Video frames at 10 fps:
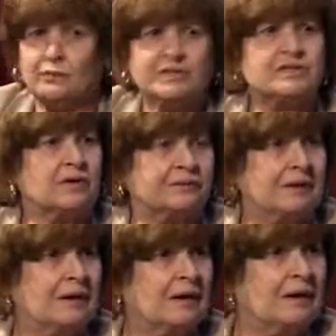and we
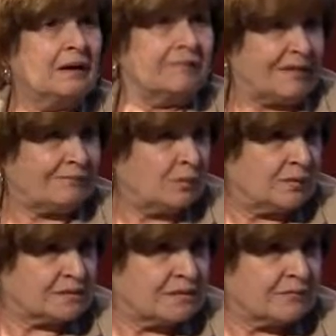started a
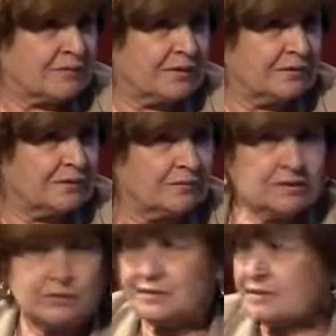501c3,
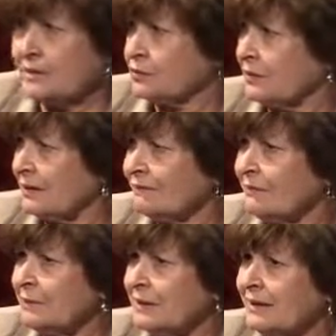which was Centro de la
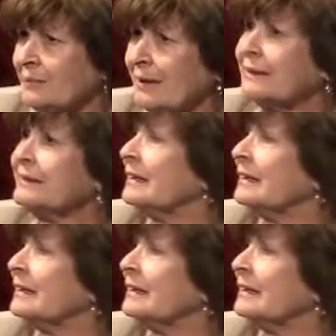Familia back in